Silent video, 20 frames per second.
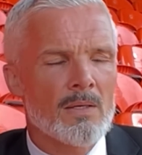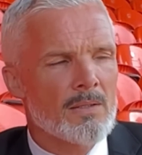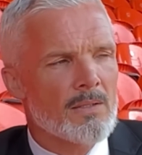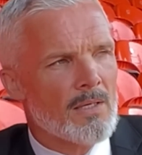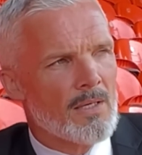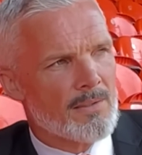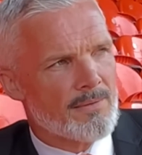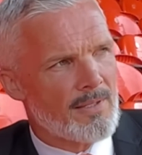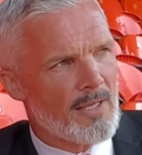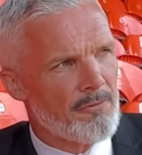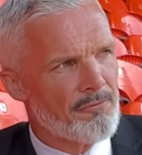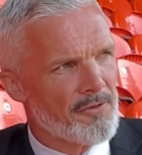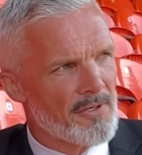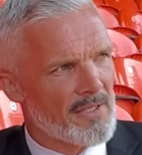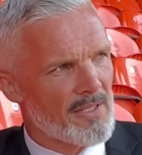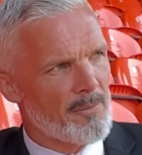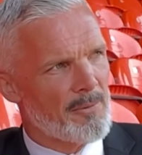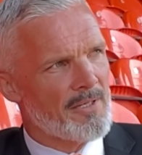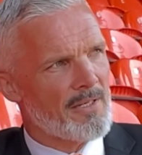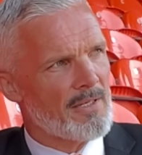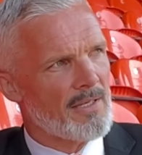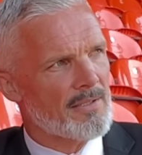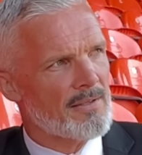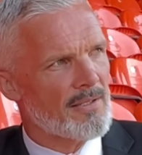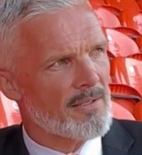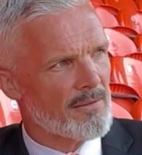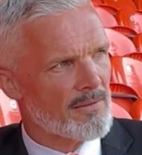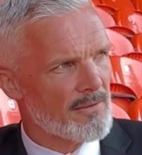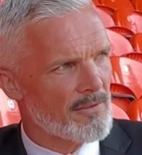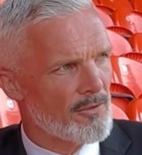Yeah, definitely. I mean, I
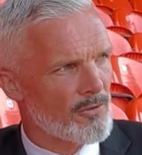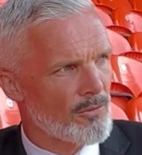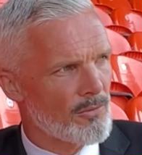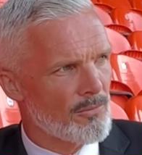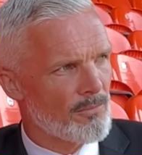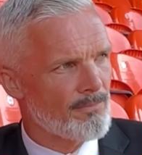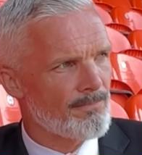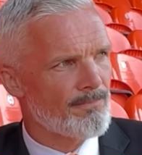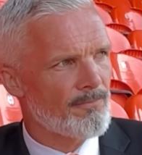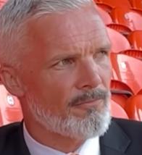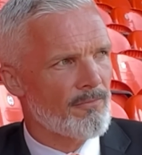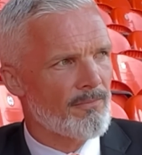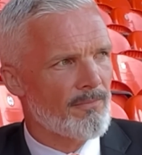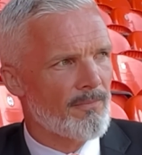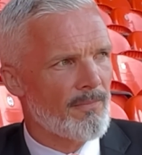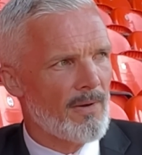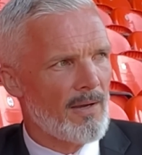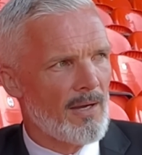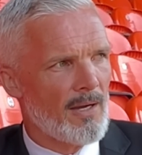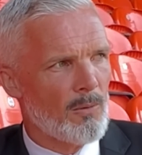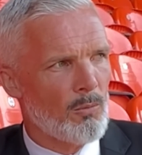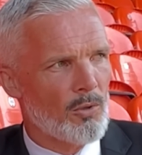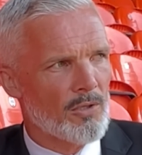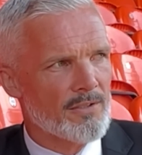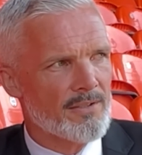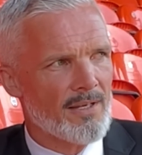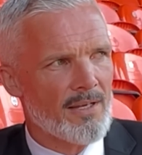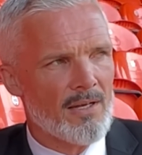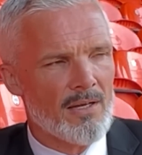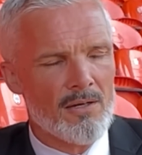think, you know, I
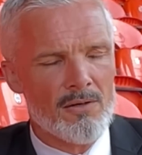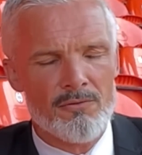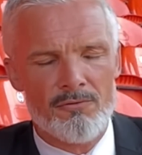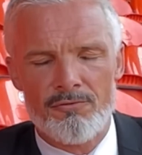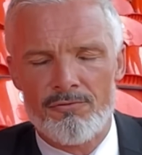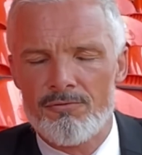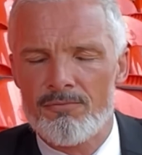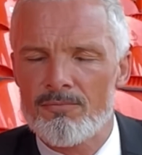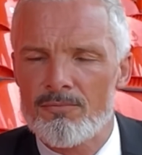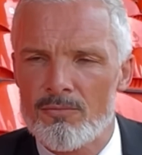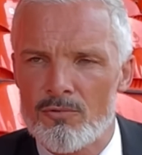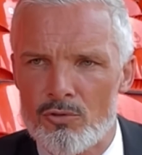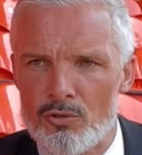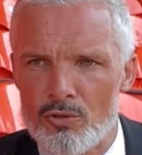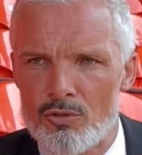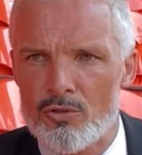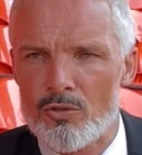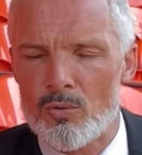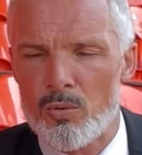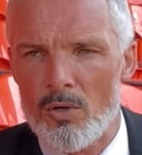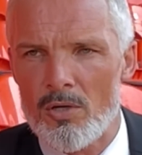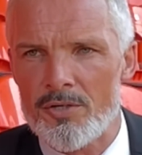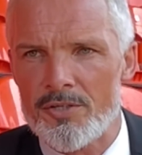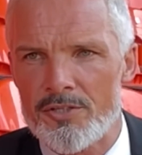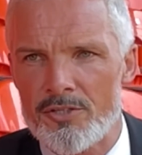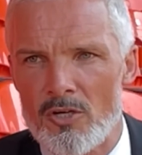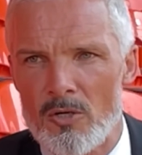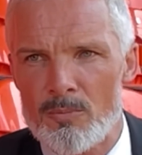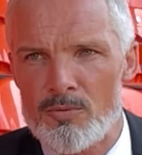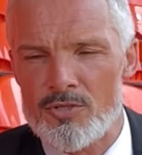want to have good
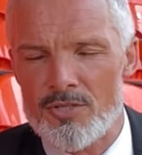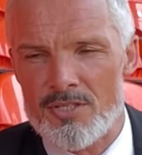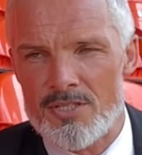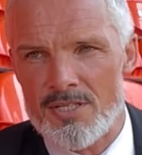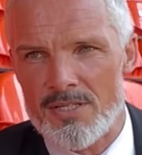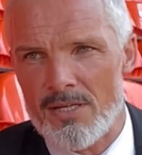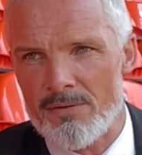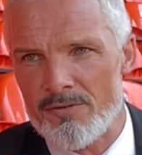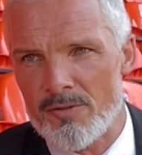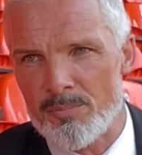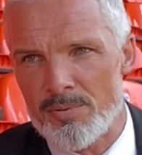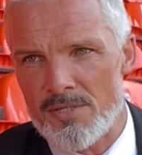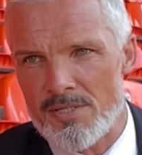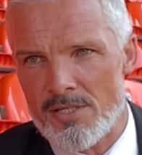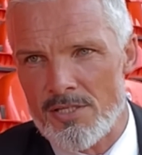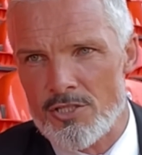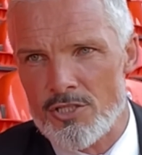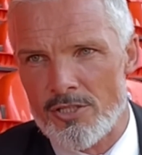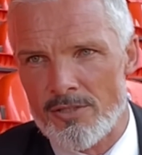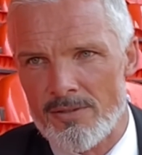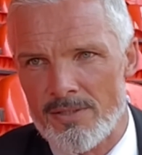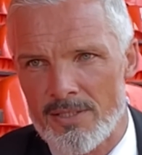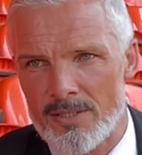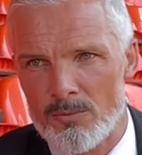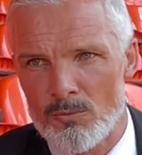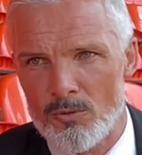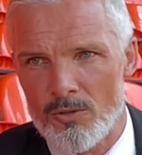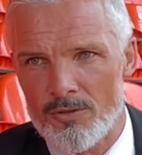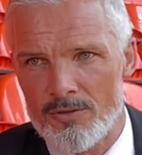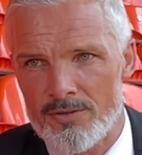quality options in every position, and I
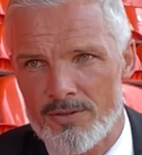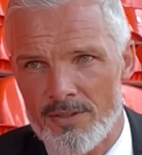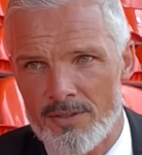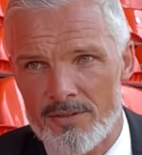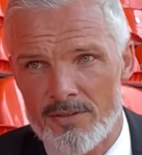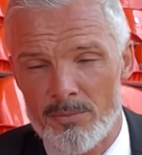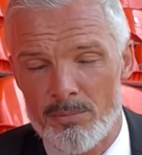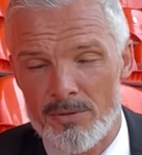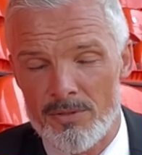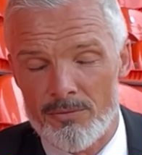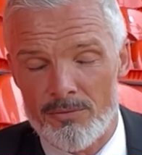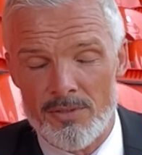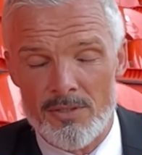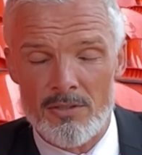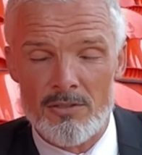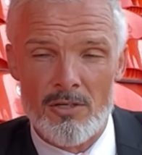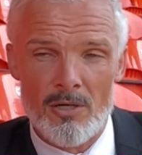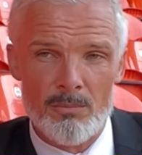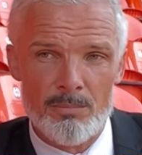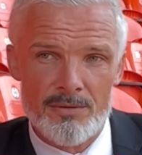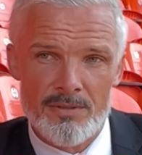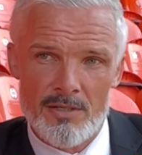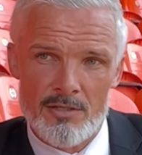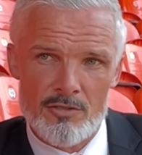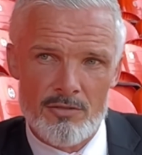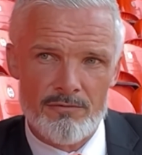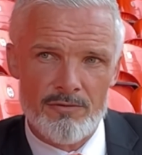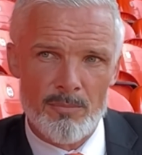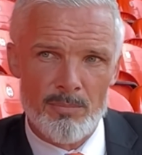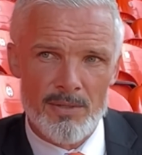want there to be real
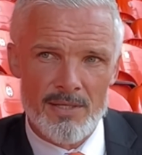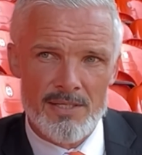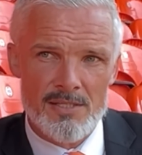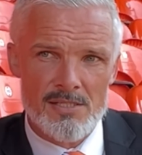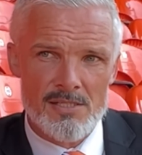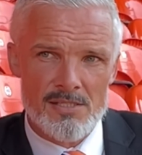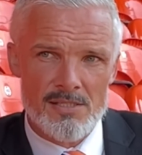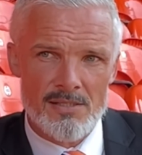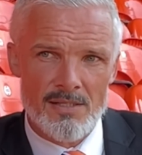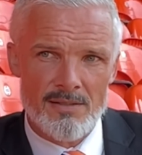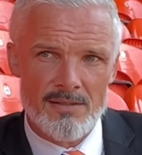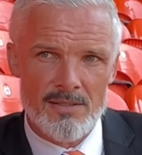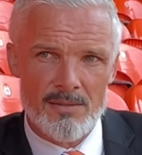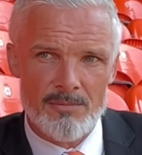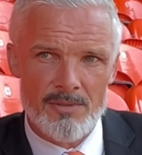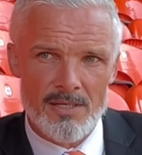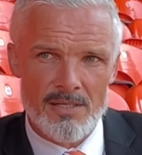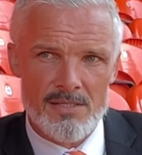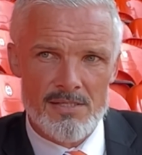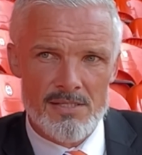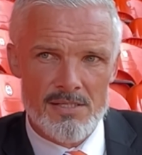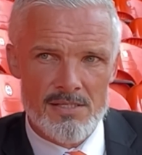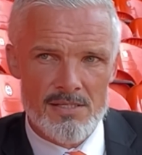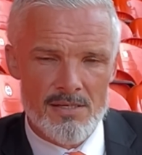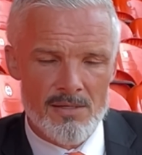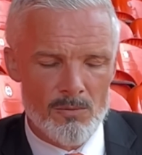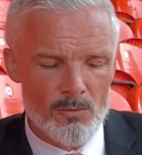competition for places in the team next season.